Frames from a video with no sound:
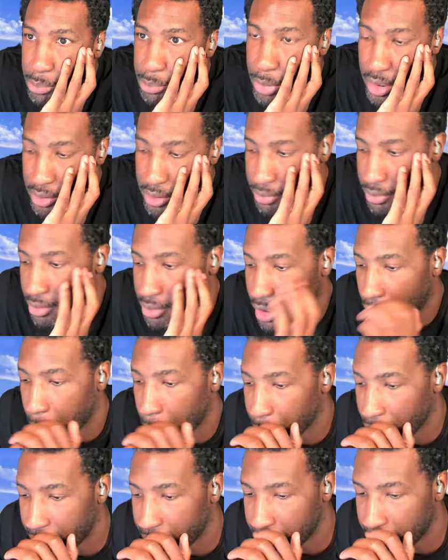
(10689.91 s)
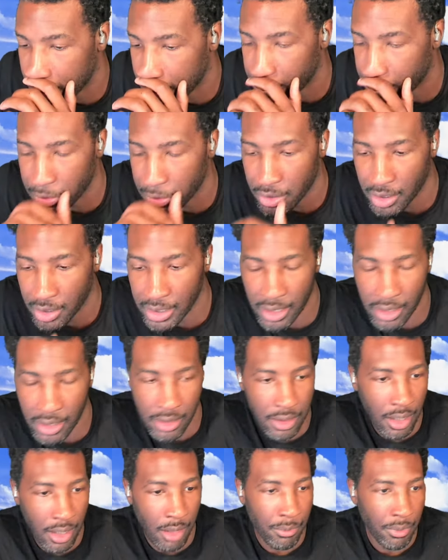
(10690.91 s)
but I'll probably end up doing all that
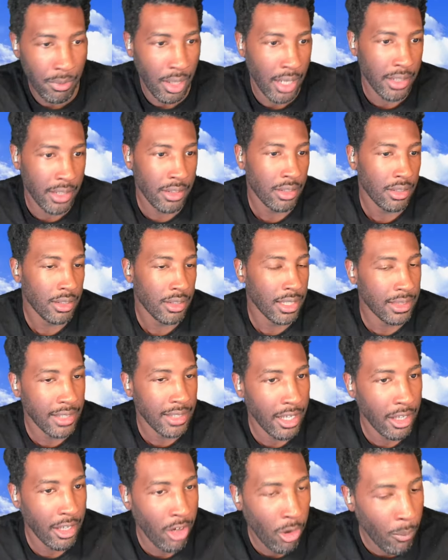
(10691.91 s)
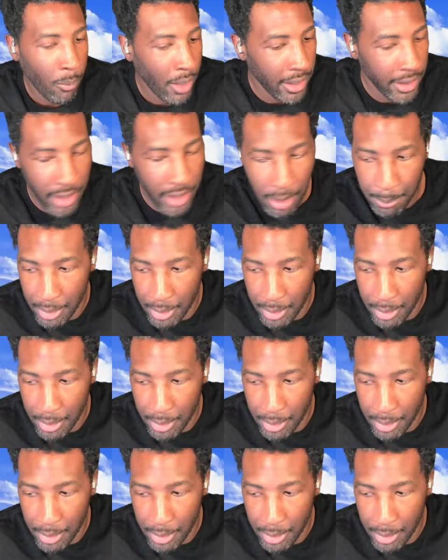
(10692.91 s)
offline, get that all wired up.